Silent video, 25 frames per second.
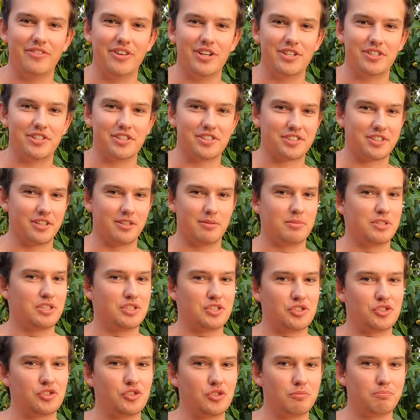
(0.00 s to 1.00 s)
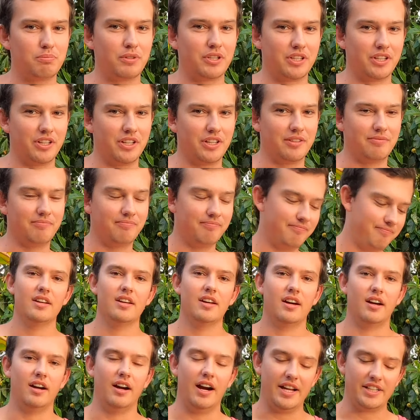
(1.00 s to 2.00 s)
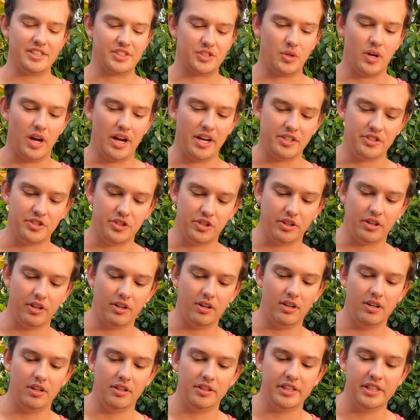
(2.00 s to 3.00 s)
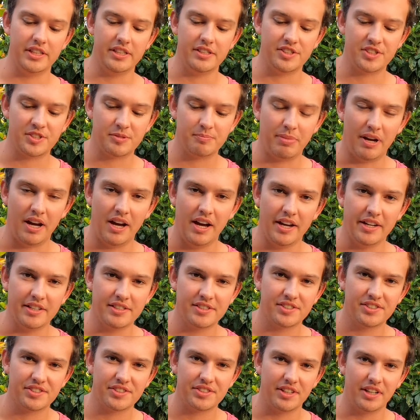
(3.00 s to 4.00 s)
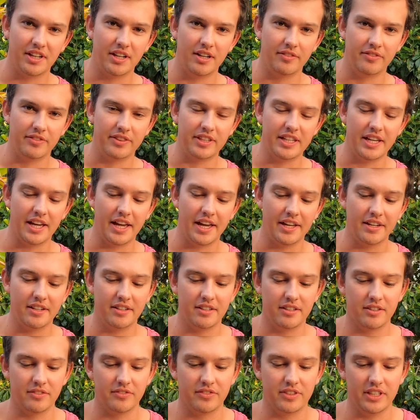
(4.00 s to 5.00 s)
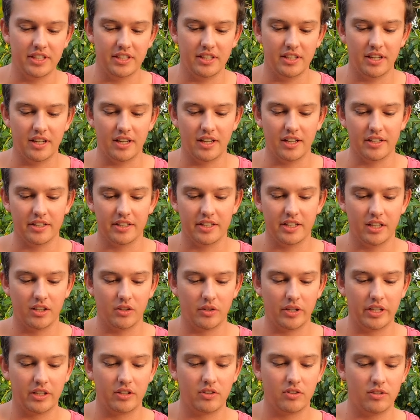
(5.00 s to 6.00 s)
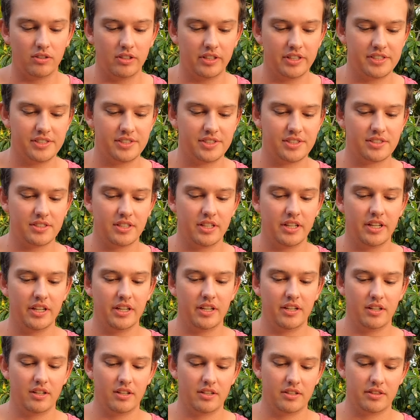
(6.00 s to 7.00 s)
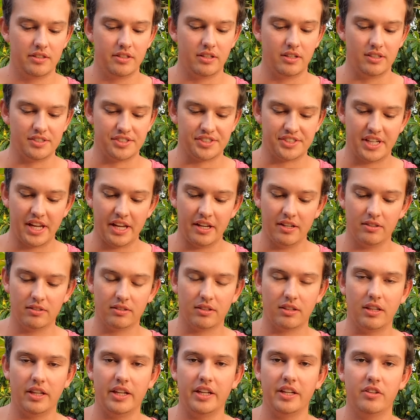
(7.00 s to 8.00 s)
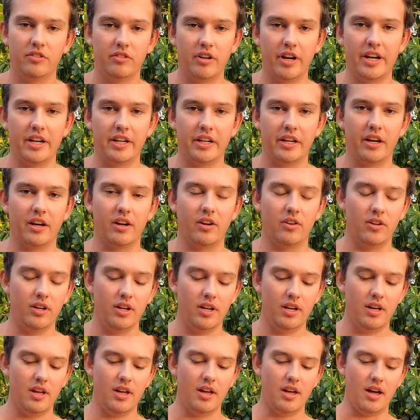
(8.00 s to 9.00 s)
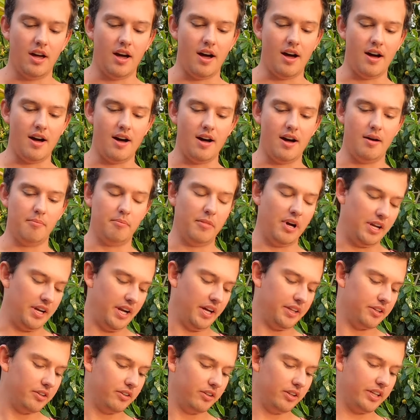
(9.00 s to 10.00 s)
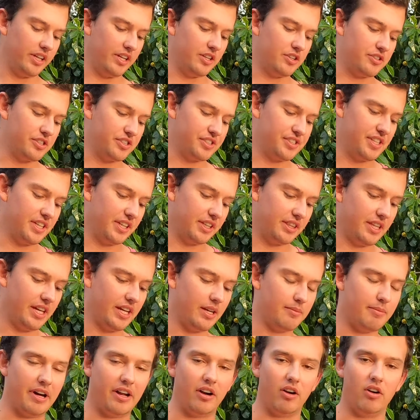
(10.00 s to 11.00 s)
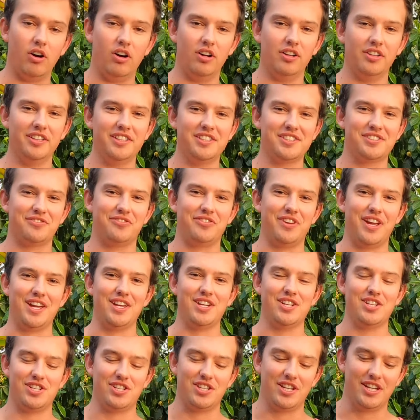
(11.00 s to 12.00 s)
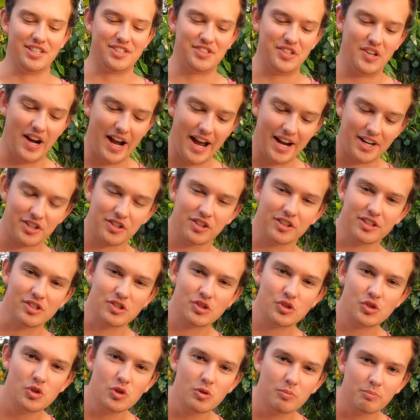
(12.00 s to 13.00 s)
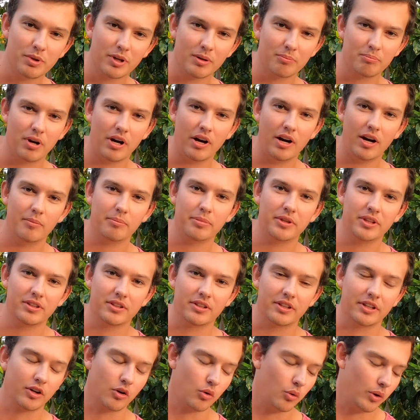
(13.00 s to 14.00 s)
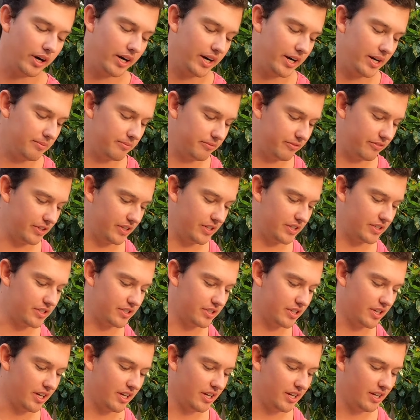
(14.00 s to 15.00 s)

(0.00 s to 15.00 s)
fish. It's gonna be super good. All right, so I took all these spines off the end of the yellow-eyed koles. They're all scaled, cleaned, ready to go. Another really interesting thing about all these fish is they're actually super popular aquarium fish.